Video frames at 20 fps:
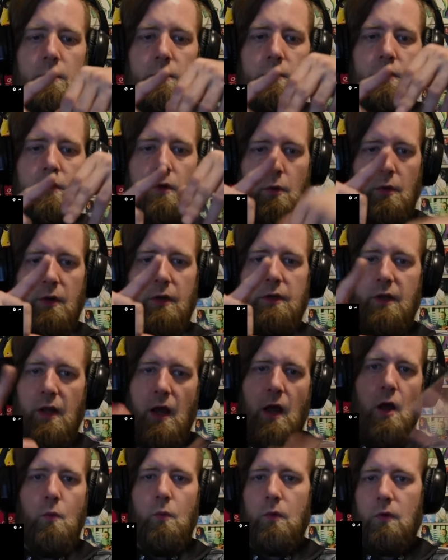going
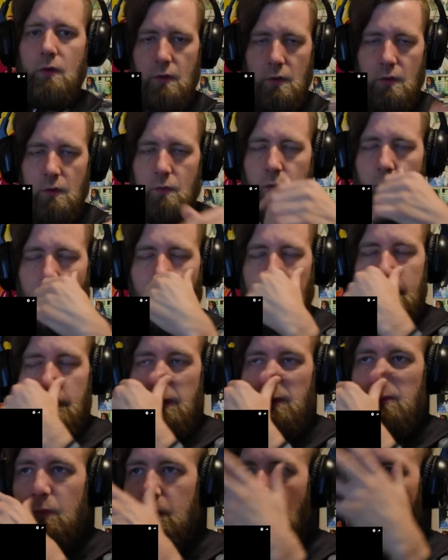downward or
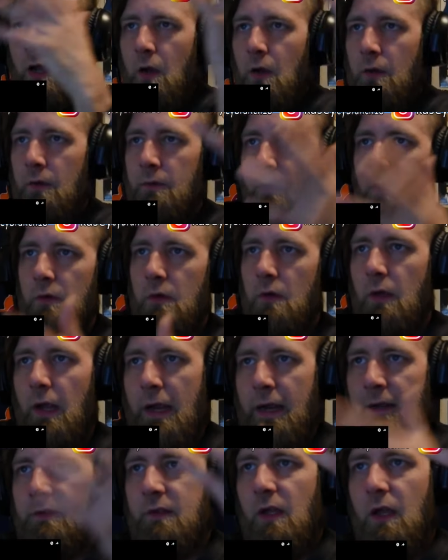whatever, however,
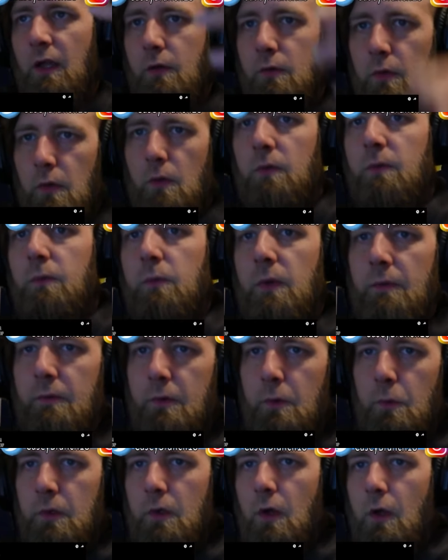anti-growth, whatever
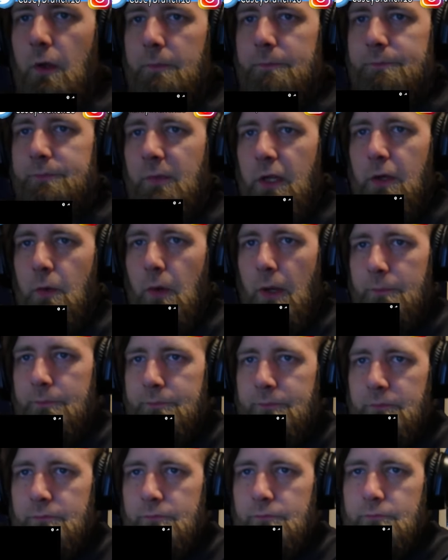you want to call it. Anyway,
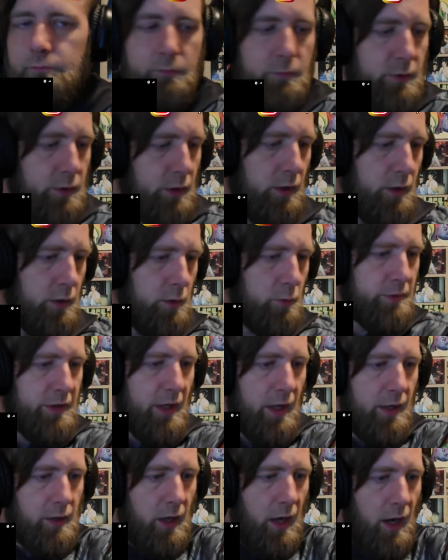
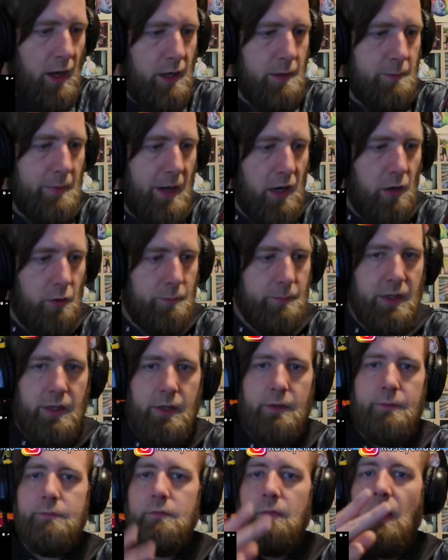that, I am out,
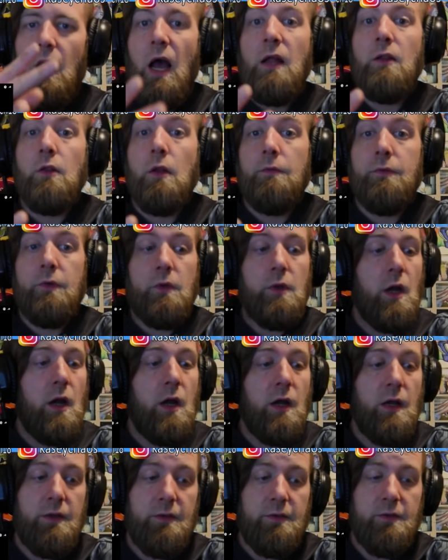man. I love you
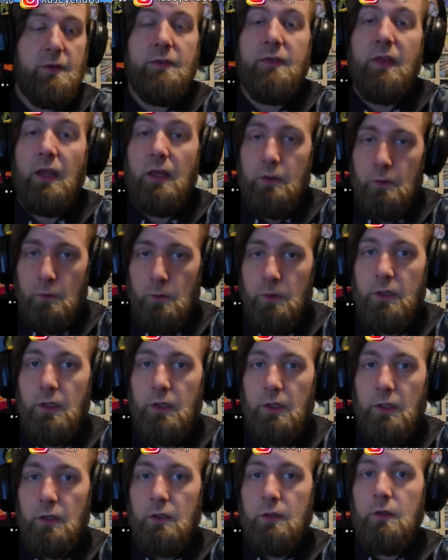guys. Thank you
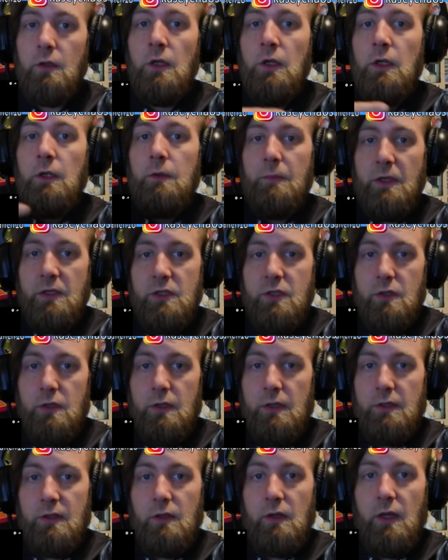again. Make sure you
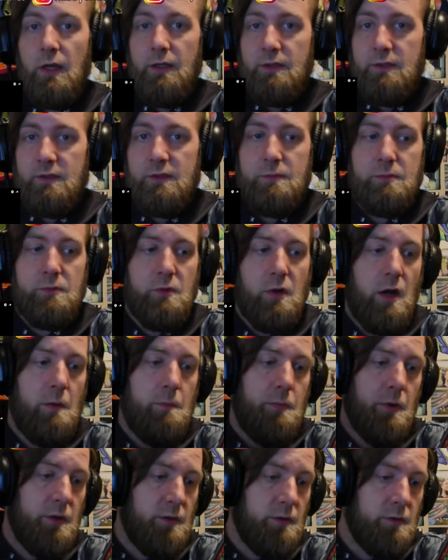hit the like, subscribe
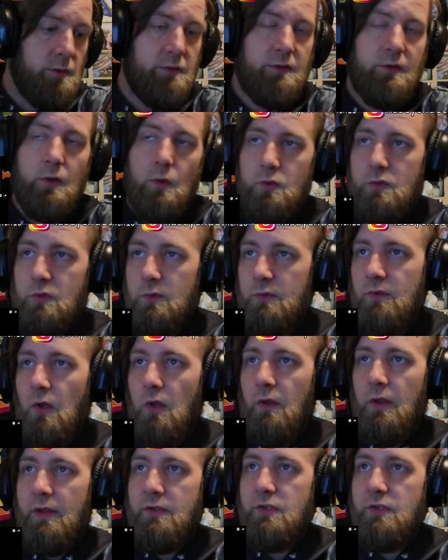button, socials, all that